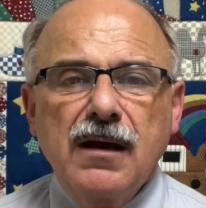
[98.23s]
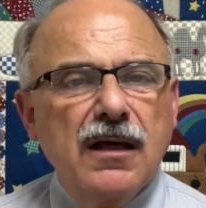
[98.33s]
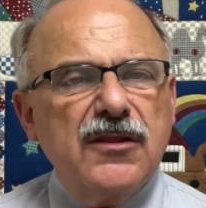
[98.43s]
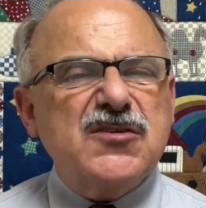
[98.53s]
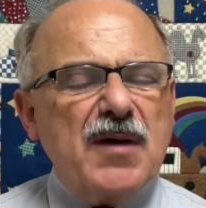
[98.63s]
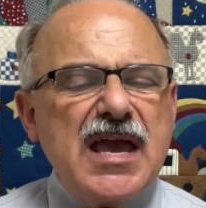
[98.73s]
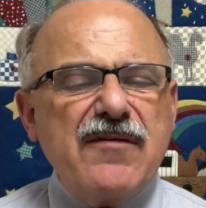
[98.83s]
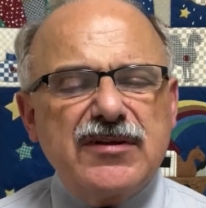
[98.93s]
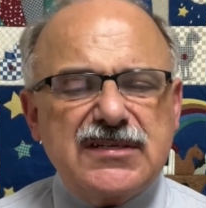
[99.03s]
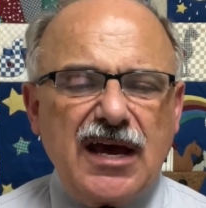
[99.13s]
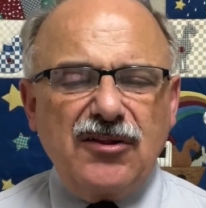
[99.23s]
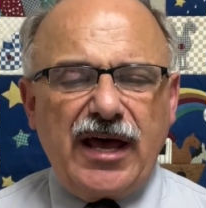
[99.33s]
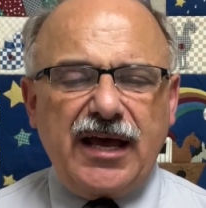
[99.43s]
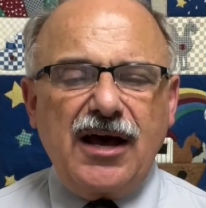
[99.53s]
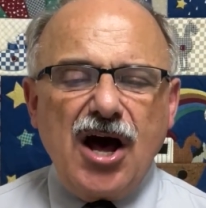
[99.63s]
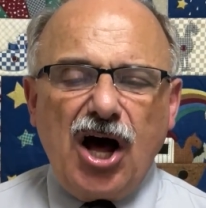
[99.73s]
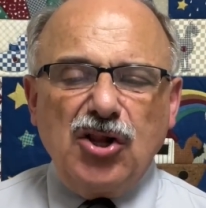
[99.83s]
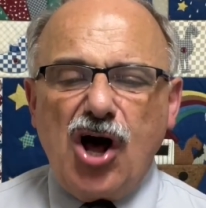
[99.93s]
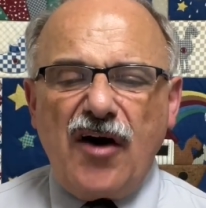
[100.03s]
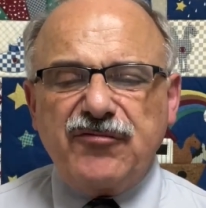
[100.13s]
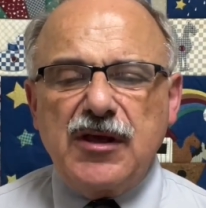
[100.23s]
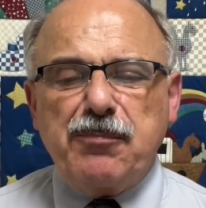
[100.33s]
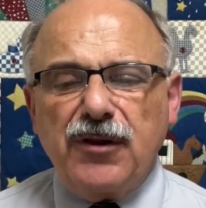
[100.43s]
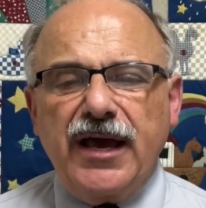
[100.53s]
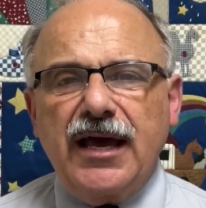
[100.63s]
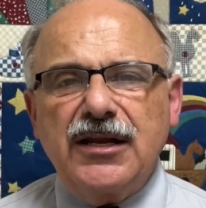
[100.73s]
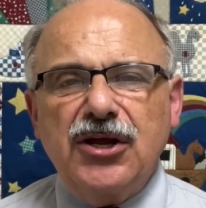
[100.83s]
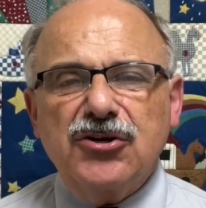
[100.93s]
This may even sound like a lofty plan here,